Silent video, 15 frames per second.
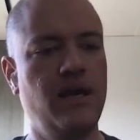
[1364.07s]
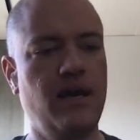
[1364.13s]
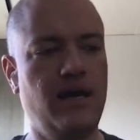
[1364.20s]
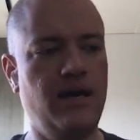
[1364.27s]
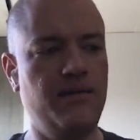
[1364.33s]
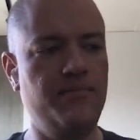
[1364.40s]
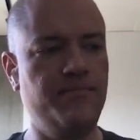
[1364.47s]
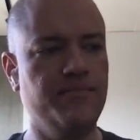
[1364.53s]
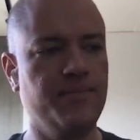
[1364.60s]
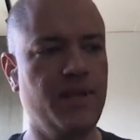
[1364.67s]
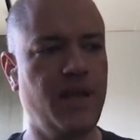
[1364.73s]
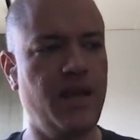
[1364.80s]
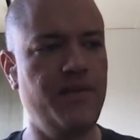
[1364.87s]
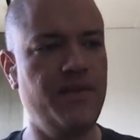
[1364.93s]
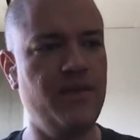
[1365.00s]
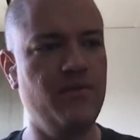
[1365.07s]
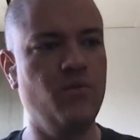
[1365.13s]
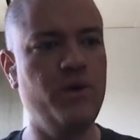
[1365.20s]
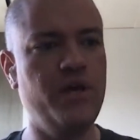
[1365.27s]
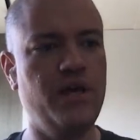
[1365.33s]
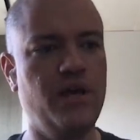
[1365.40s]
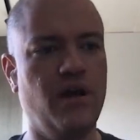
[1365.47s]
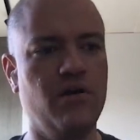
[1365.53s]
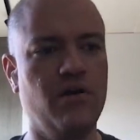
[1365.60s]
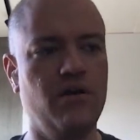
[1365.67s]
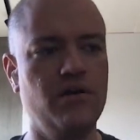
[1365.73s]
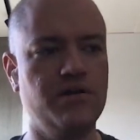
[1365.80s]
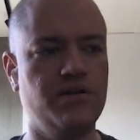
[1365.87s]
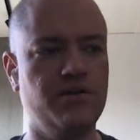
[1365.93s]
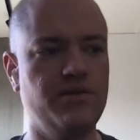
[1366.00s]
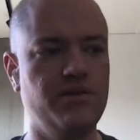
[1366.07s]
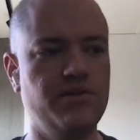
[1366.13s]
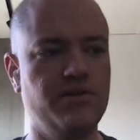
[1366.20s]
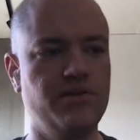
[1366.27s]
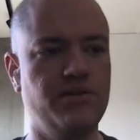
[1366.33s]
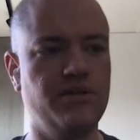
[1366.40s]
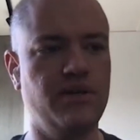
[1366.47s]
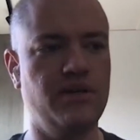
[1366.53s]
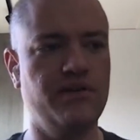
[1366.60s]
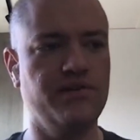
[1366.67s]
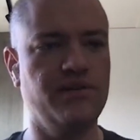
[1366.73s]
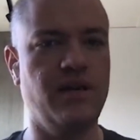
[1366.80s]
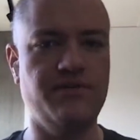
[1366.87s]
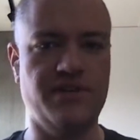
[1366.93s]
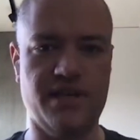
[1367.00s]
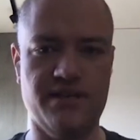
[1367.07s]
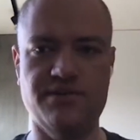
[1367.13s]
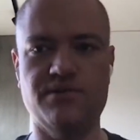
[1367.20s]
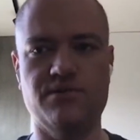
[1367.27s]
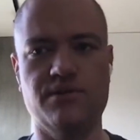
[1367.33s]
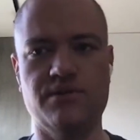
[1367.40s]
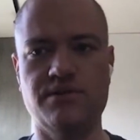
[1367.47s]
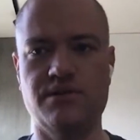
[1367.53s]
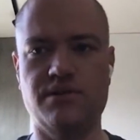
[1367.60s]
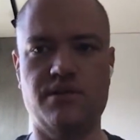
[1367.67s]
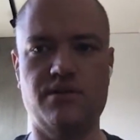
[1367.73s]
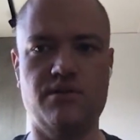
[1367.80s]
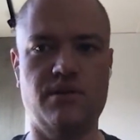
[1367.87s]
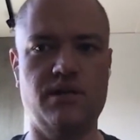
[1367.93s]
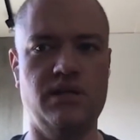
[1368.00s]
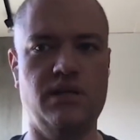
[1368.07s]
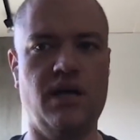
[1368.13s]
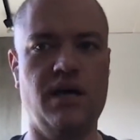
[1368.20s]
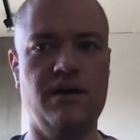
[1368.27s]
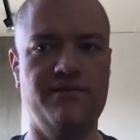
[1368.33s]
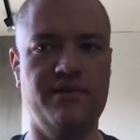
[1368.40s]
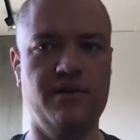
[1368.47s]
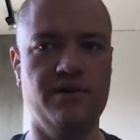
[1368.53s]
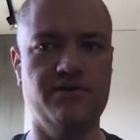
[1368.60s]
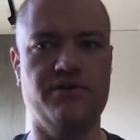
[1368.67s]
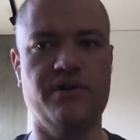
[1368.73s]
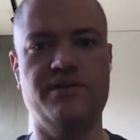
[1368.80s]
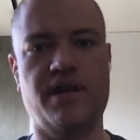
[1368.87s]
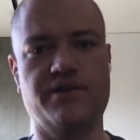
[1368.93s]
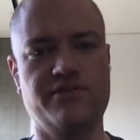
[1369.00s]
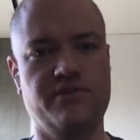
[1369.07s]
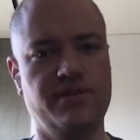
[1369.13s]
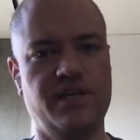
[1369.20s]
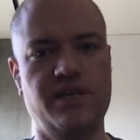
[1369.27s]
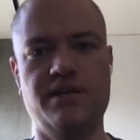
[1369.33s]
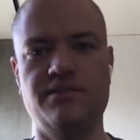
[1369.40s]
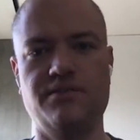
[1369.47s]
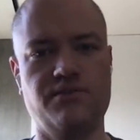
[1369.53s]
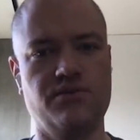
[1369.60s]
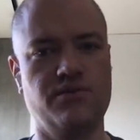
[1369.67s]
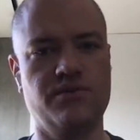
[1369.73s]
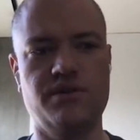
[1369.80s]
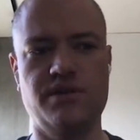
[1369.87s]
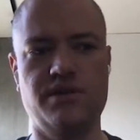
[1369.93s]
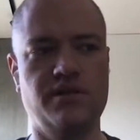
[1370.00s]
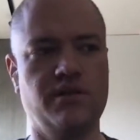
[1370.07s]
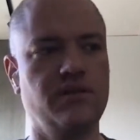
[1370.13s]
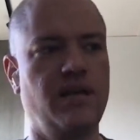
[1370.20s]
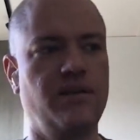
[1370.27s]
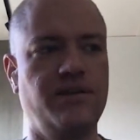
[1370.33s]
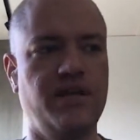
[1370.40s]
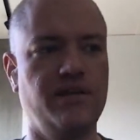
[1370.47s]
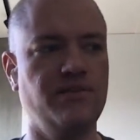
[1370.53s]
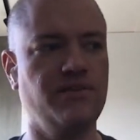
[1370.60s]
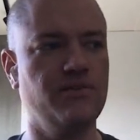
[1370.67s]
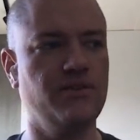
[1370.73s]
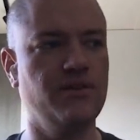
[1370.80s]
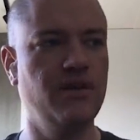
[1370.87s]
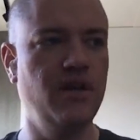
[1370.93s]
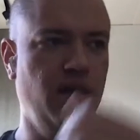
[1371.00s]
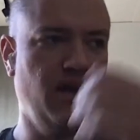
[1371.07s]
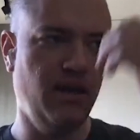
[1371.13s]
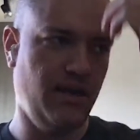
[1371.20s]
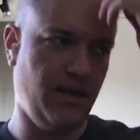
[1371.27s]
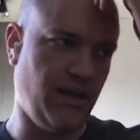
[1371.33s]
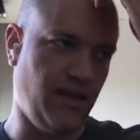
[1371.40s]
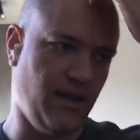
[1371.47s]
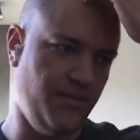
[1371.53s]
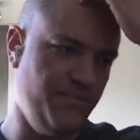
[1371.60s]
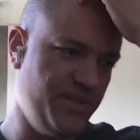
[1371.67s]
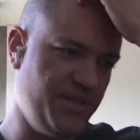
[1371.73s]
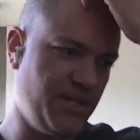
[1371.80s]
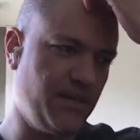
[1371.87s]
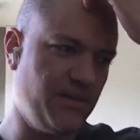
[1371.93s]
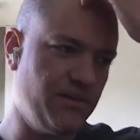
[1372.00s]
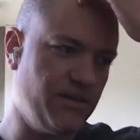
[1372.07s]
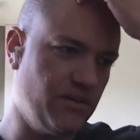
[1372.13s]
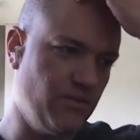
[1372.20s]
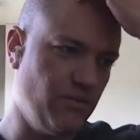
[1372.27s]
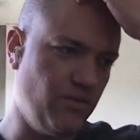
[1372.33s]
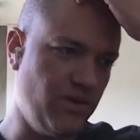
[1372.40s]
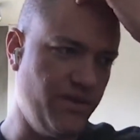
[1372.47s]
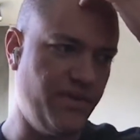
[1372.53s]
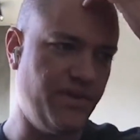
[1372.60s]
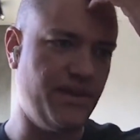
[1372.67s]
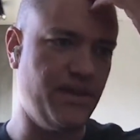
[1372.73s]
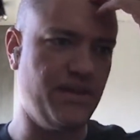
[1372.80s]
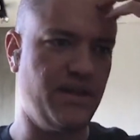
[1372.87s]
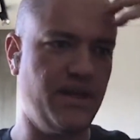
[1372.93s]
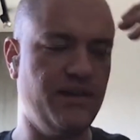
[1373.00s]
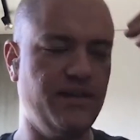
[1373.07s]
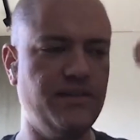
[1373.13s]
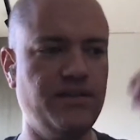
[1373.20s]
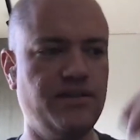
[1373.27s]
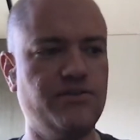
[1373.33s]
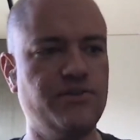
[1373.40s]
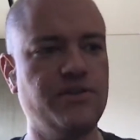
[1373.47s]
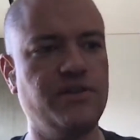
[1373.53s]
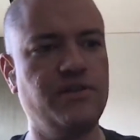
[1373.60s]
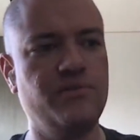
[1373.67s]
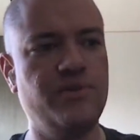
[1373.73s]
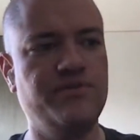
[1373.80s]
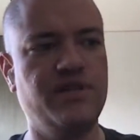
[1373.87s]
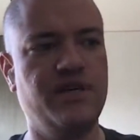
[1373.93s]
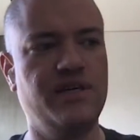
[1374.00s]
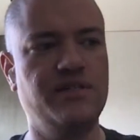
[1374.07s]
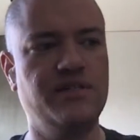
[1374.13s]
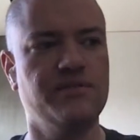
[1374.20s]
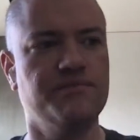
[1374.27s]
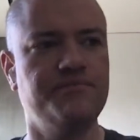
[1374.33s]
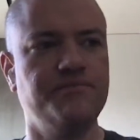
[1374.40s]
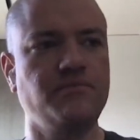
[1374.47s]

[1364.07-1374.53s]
And then we are also users of Cloud Data Store. So a lot of our transactional data is stored in Cloud Data Store. In particular, one thing that I think is interesting that we've done is